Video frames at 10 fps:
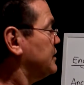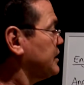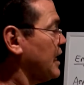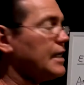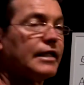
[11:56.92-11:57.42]

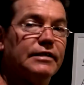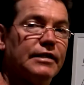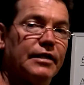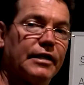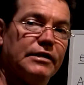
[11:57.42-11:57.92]
saying is
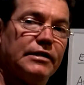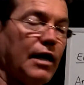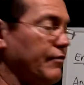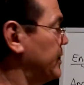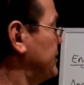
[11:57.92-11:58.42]
that this
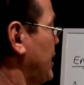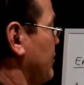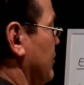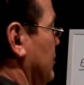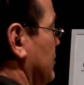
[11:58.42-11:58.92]
Governor
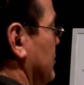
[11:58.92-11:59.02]
General